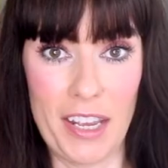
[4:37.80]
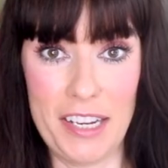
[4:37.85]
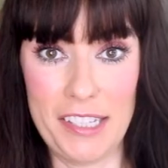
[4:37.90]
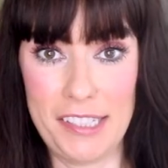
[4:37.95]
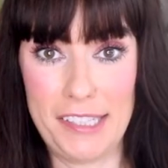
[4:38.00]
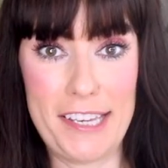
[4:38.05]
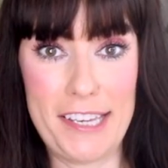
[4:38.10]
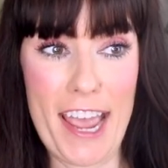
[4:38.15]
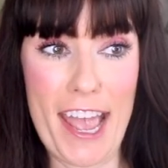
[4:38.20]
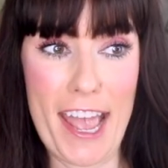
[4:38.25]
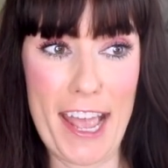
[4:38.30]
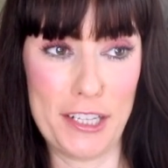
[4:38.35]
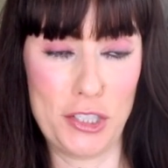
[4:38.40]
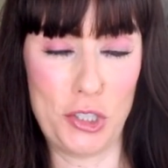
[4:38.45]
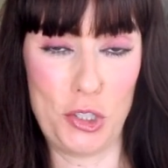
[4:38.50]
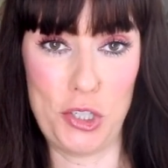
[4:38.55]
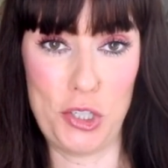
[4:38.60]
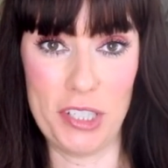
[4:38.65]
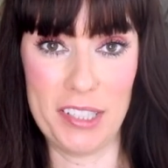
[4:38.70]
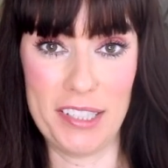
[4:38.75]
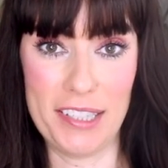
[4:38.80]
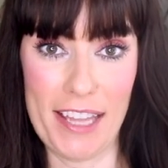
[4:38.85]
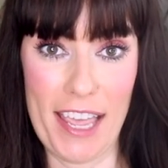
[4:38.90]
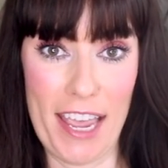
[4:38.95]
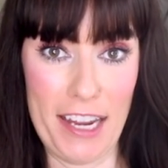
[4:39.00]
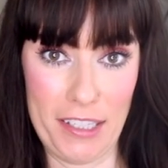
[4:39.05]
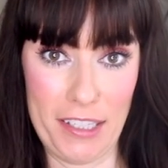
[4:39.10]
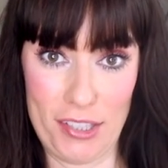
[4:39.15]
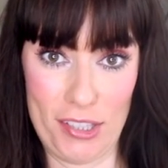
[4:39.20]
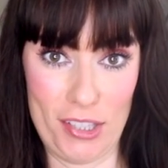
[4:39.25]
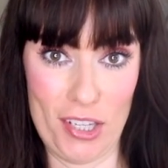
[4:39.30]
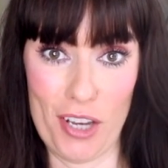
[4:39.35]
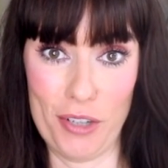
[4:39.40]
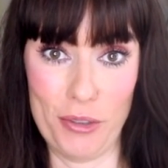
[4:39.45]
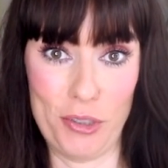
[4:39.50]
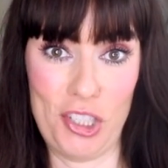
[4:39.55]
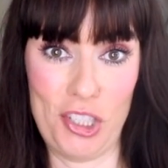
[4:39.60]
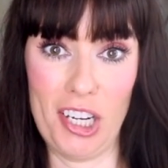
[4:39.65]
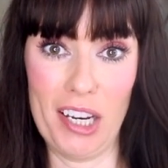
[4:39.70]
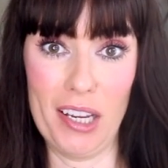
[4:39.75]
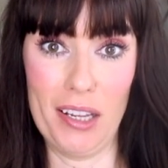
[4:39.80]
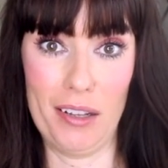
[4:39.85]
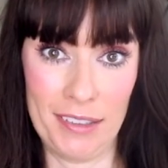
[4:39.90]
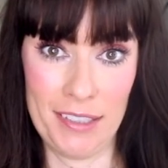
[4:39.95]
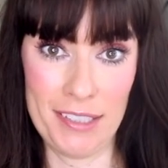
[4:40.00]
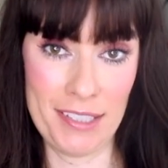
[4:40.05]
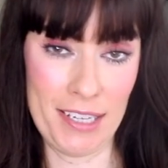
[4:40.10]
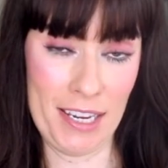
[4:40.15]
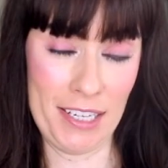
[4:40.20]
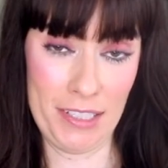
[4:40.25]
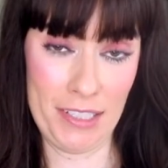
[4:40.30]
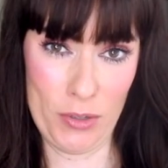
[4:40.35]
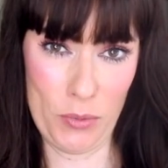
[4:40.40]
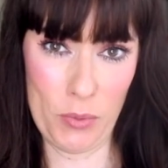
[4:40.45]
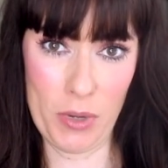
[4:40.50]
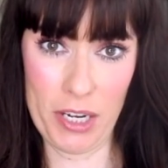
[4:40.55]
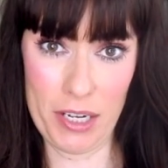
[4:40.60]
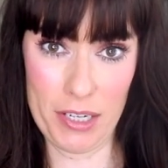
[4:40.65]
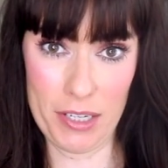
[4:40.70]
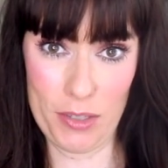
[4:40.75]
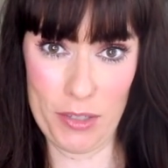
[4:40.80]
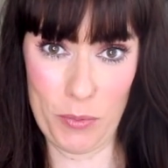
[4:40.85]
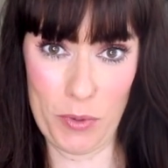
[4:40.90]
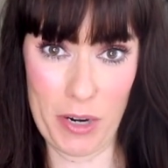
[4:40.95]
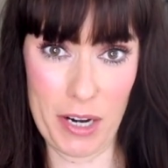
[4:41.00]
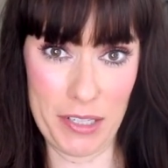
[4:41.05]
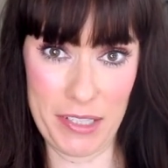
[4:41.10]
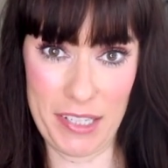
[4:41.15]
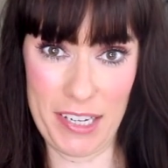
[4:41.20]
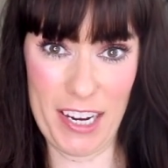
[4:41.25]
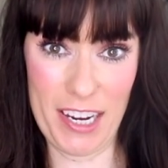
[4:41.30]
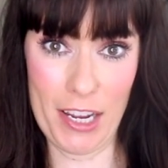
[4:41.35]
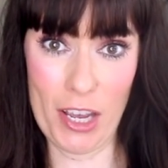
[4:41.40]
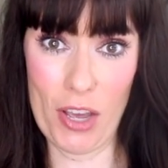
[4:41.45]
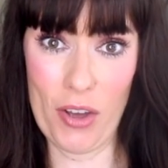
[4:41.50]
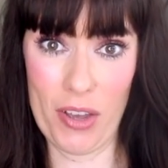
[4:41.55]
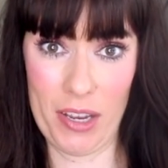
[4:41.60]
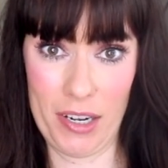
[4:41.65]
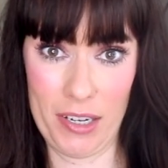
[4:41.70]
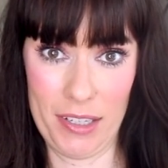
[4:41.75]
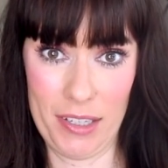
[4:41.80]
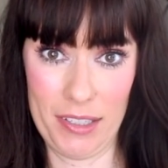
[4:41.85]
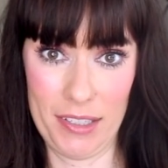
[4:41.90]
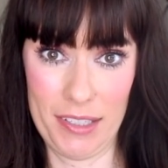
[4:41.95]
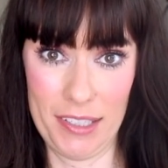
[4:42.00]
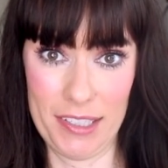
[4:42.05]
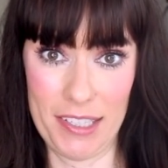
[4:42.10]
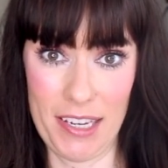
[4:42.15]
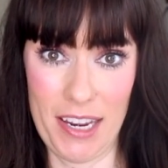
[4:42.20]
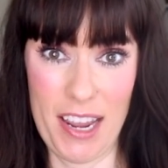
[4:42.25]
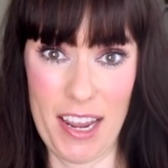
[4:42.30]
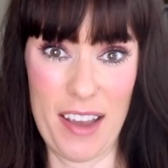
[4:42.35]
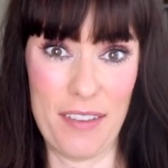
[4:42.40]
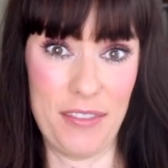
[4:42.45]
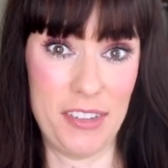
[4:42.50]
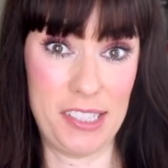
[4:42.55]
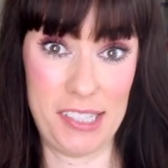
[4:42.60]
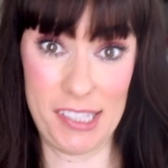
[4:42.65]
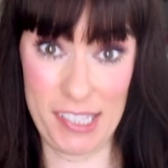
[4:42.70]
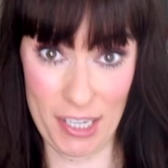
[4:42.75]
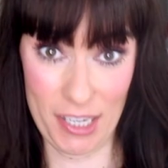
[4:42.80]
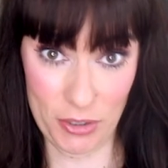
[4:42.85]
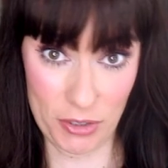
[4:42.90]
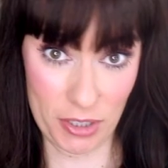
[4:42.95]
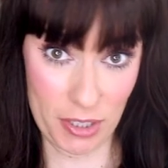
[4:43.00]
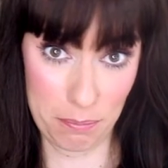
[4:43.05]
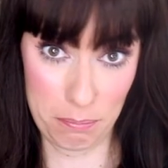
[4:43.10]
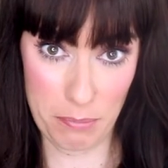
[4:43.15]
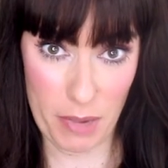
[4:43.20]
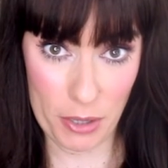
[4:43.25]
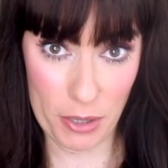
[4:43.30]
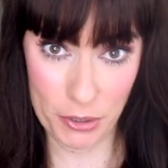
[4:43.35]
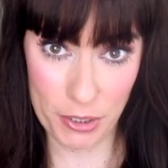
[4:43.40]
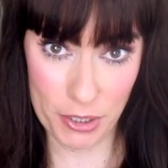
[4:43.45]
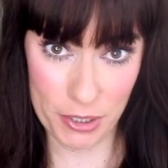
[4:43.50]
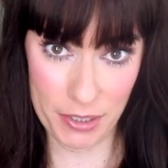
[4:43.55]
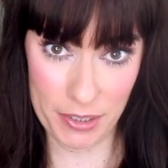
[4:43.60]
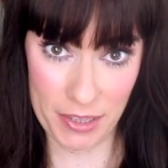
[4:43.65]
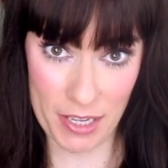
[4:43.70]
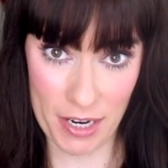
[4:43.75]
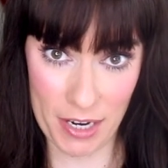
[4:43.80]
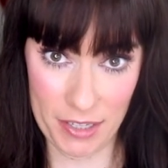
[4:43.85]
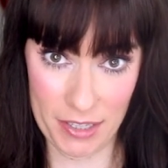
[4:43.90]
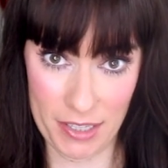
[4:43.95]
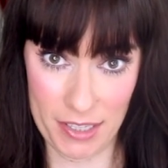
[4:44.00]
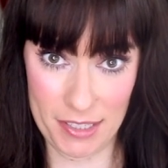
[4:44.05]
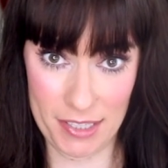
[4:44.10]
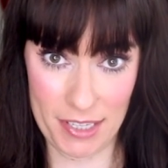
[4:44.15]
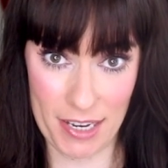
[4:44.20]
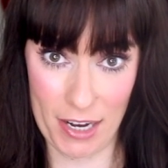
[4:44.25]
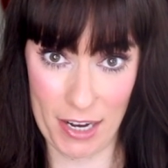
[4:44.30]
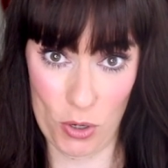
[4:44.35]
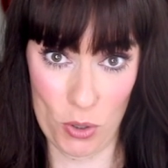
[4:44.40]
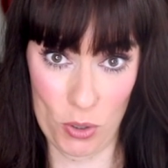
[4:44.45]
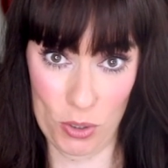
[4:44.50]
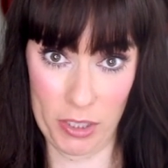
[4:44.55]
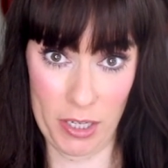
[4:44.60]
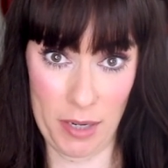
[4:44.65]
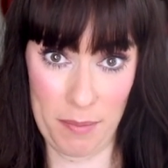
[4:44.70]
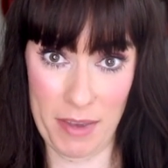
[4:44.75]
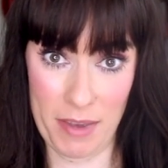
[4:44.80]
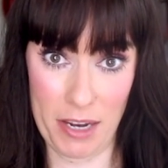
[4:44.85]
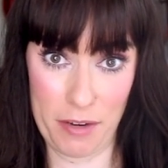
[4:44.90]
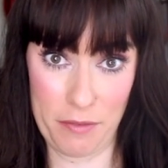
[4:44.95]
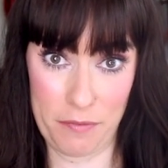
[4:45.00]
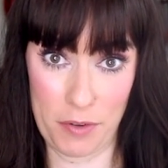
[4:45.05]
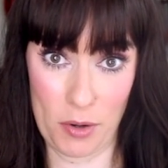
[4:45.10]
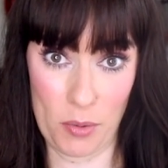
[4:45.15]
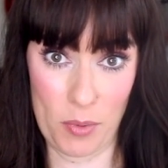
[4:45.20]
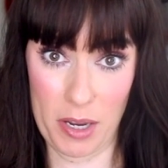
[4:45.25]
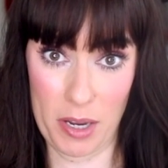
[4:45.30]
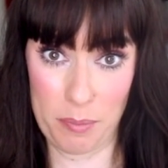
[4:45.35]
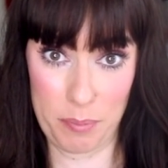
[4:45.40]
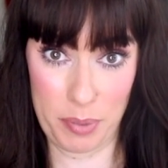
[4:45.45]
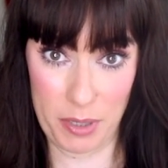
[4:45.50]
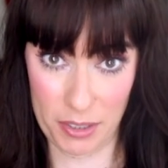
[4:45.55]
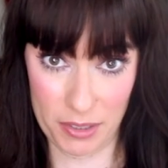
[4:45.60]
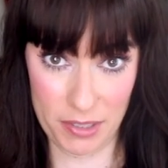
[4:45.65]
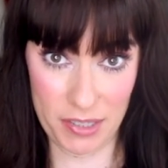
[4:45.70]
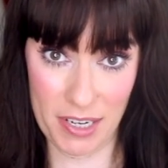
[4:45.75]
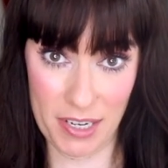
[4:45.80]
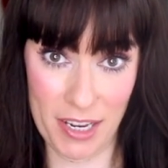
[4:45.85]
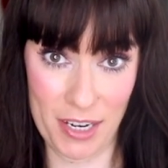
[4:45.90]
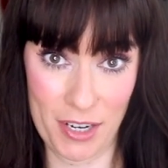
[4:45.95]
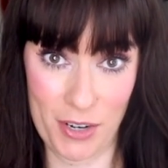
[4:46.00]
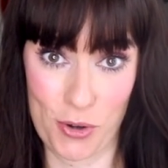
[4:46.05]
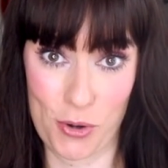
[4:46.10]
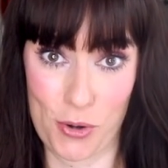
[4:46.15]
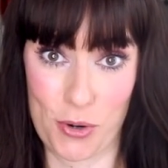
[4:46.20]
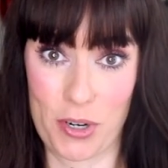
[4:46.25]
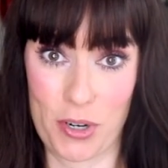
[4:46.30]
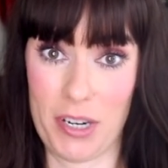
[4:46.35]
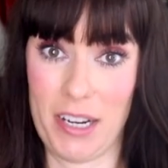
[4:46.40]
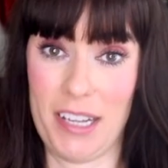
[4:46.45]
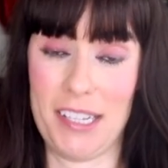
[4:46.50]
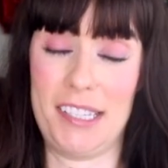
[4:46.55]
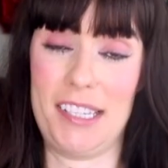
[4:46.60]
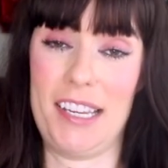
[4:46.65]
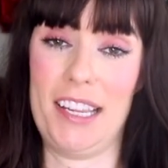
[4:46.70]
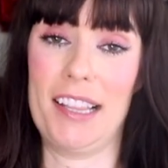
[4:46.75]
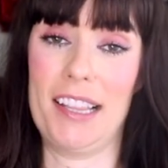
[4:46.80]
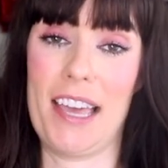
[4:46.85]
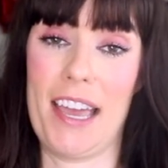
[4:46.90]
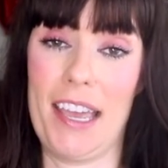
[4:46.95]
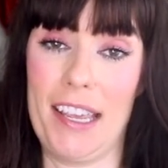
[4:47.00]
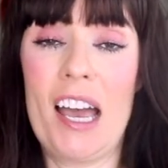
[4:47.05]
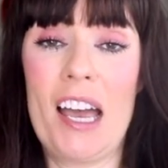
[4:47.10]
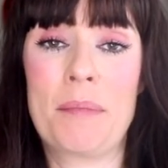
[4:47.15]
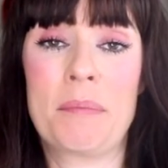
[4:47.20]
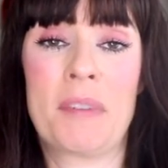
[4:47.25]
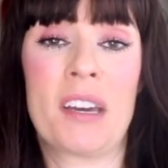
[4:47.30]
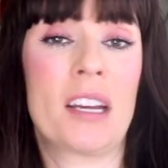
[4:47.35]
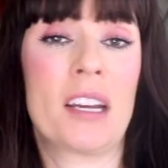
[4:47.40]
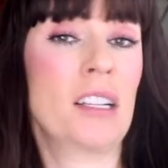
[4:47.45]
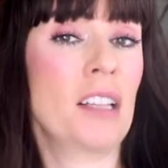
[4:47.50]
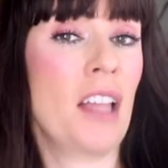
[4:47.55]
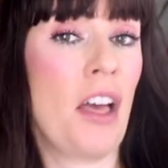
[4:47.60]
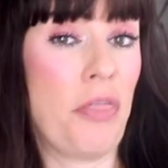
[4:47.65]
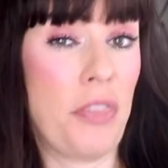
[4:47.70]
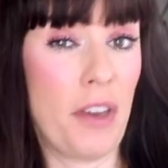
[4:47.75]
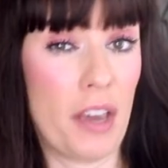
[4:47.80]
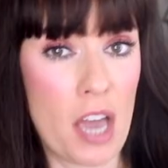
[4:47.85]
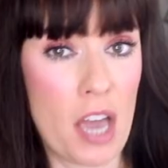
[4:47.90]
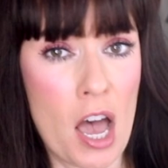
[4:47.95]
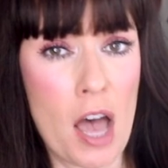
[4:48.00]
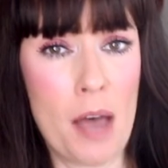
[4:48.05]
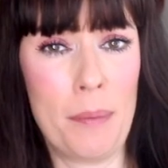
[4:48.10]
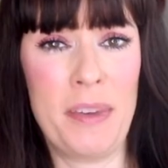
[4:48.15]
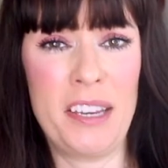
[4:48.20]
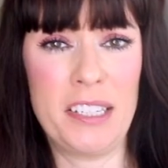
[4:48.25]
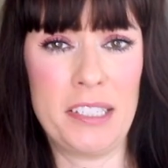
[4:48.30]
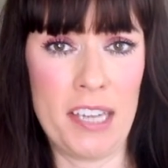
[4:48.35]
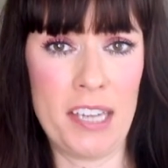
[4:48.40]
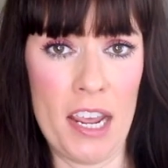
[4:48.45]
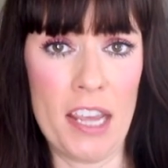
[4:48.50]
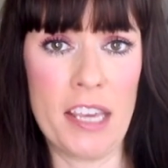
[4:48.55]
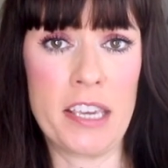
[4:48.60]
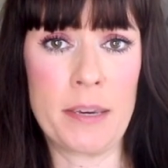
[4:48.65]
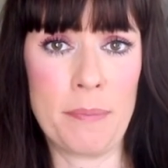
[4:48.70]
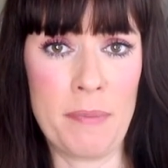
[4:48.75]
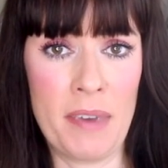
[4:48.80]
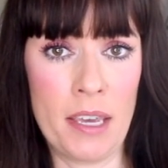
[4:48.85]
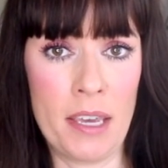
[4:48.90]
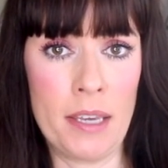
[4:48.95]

his dad's just like so chill. He's like, what is? Where's he going? Does he have a secret bunker in there that's like only made for one person? Or is he like, I'm gonna let the comet take me?